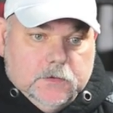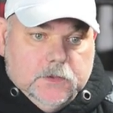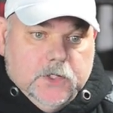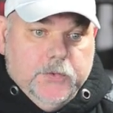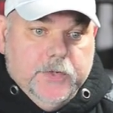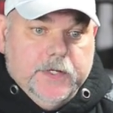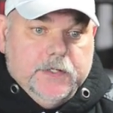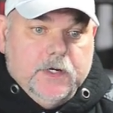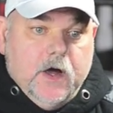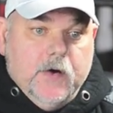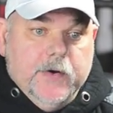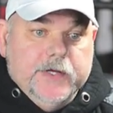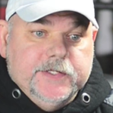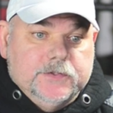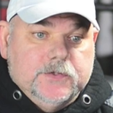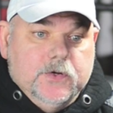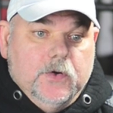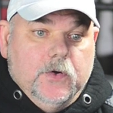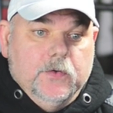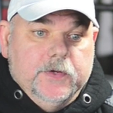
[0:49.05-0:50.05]
Louis had
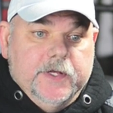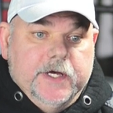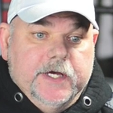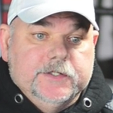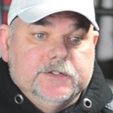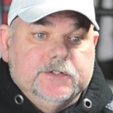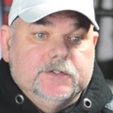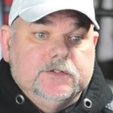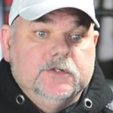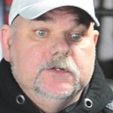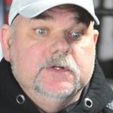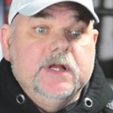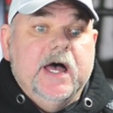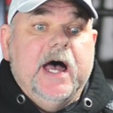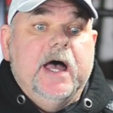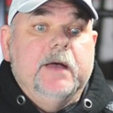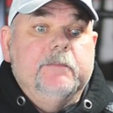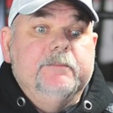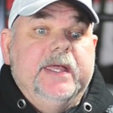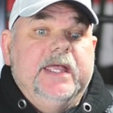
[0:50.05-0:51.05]
always told us to
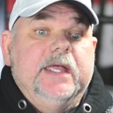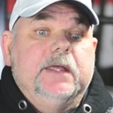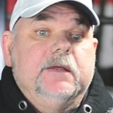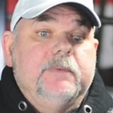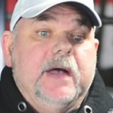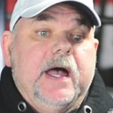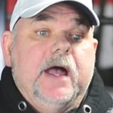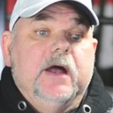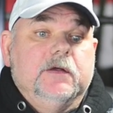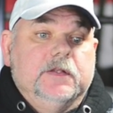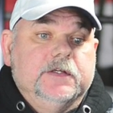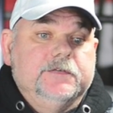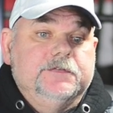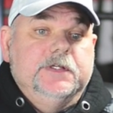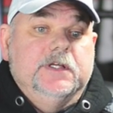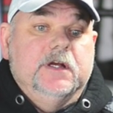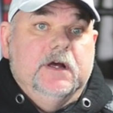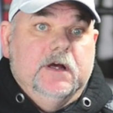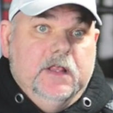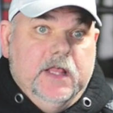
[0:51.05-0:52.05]
not make
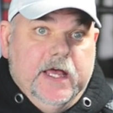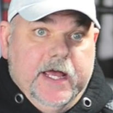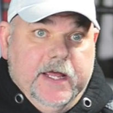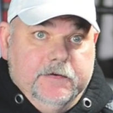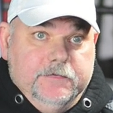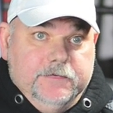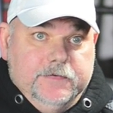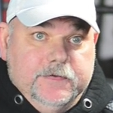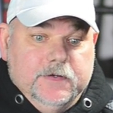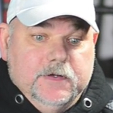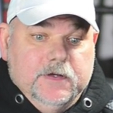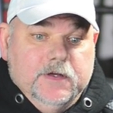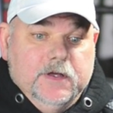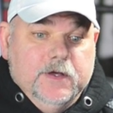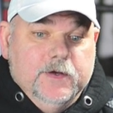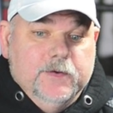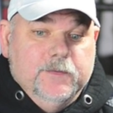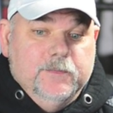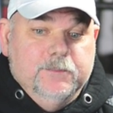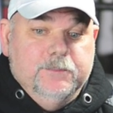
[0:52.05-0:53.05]
powerlifting our life,
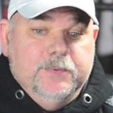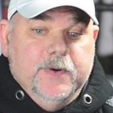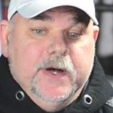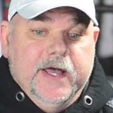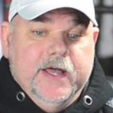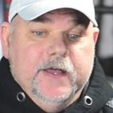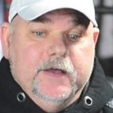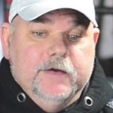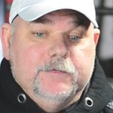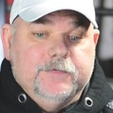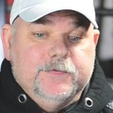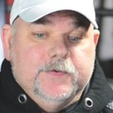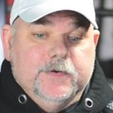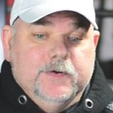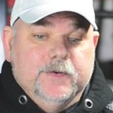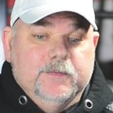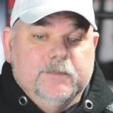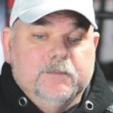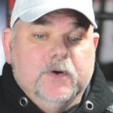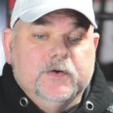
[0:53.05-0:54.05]
but
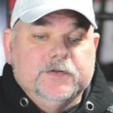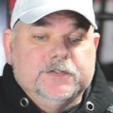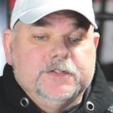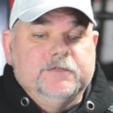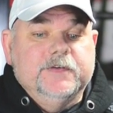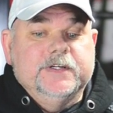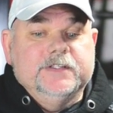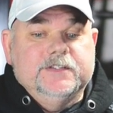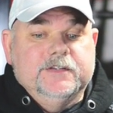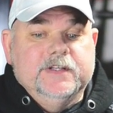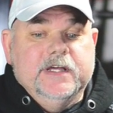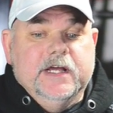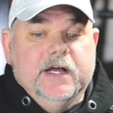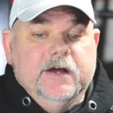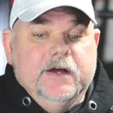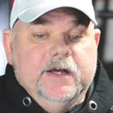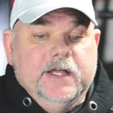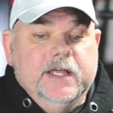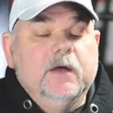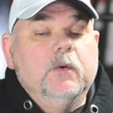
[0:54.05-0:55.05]
for most of us
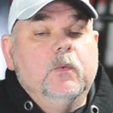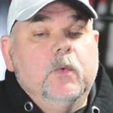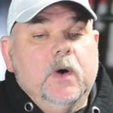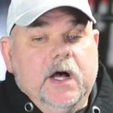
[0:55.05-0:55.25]
there, it